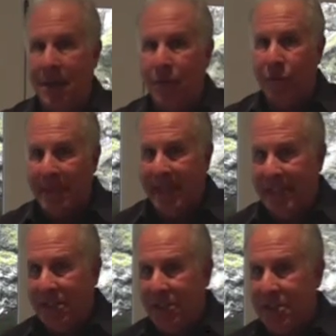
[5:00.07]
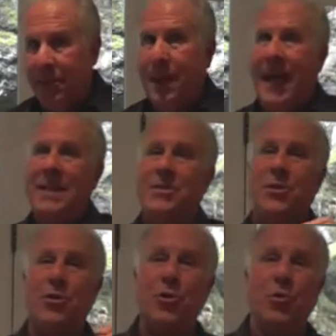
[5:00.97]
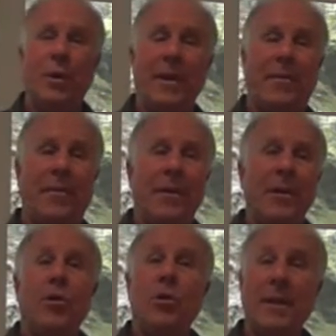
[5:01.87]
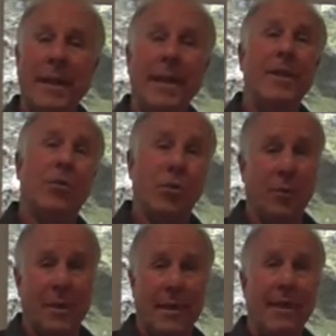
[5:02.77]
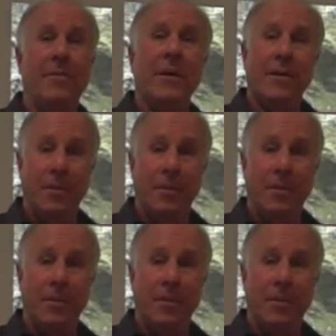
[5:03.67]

relationship has to do with you need to relieve the